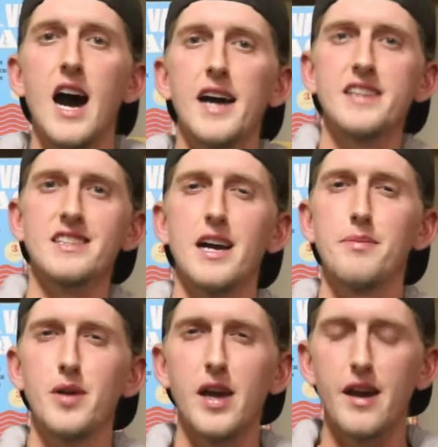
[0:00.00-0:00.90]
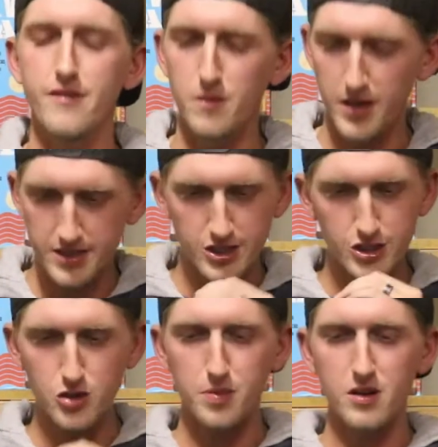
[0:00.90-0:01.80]
highest IPA ever, but it's
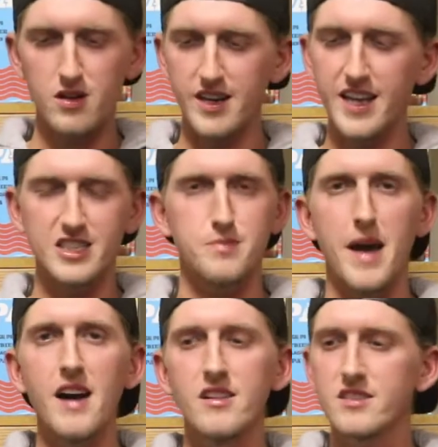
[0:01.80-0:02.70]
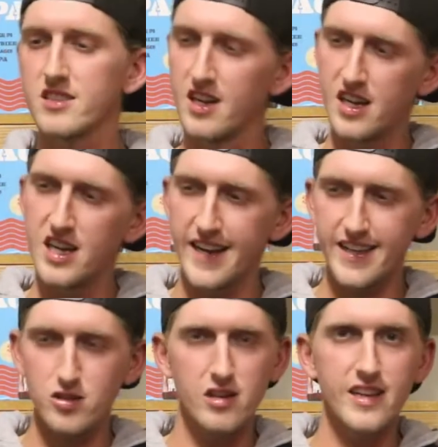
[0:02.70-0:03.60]
super, again, just balanced. And
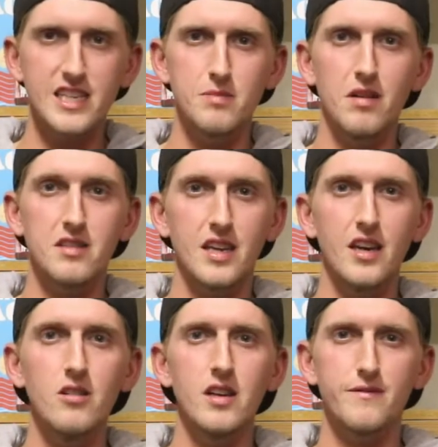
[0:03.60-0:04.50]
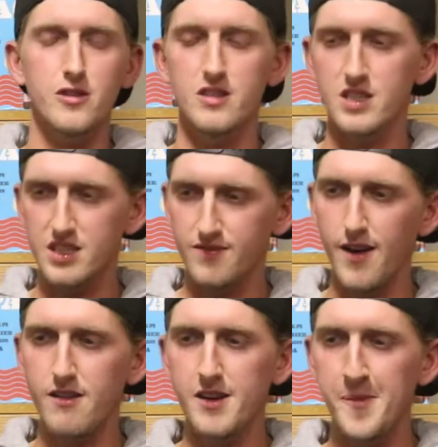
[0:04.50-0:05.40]
that's what I liked about the Kilt Lifter. It's
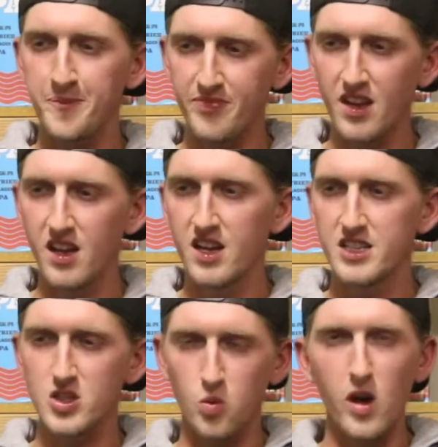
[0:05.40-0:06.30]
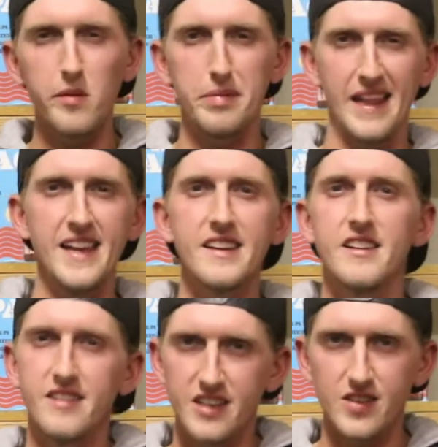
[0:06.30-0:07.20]
very just well
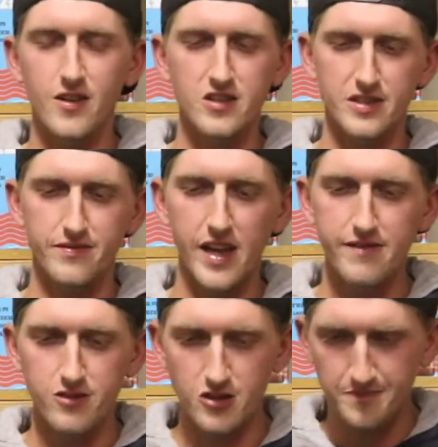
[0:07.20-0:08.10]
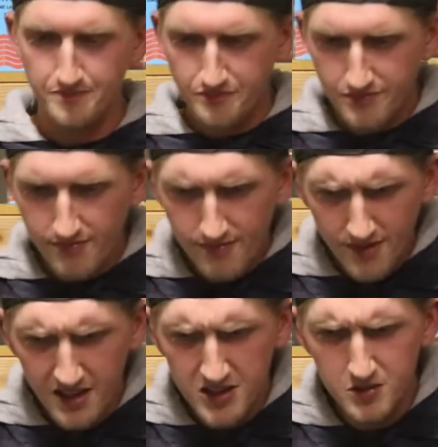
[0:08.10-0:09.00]
blended as far as the flavors.
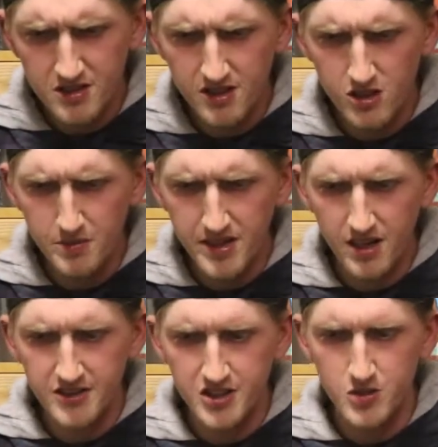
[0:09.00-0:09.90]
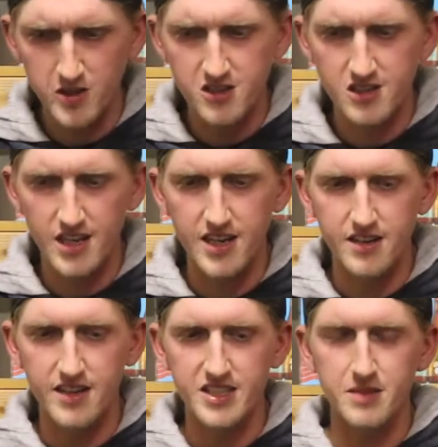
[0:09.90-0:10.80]
This one's a little bit on the sweeter
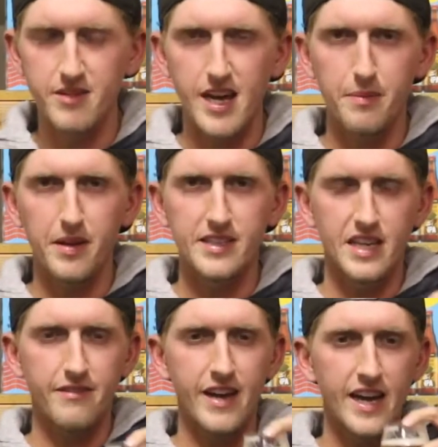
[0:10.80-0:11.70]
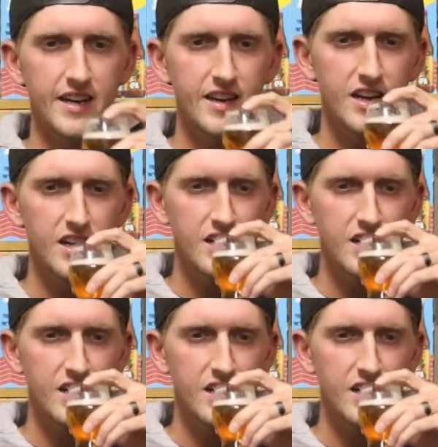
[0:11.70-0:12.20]
side than some of the IPAs I've had.